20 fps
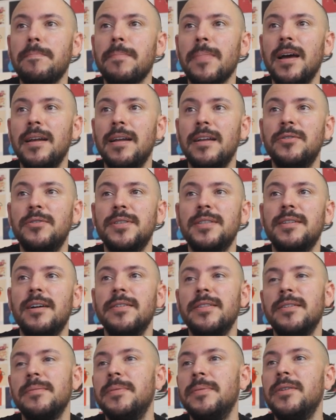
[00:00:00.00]
another
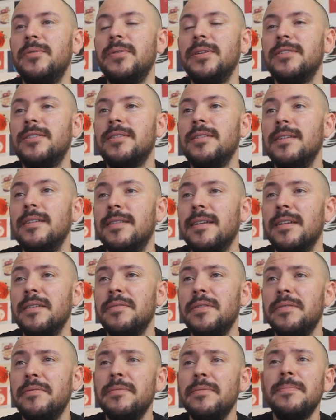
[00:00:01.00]
startup here in, in Tel
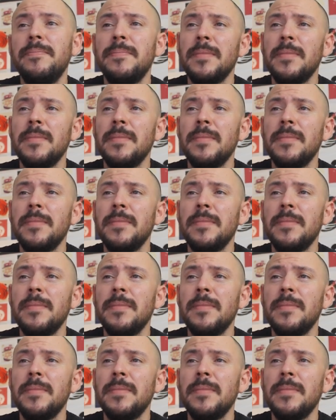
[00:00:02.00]
Aviv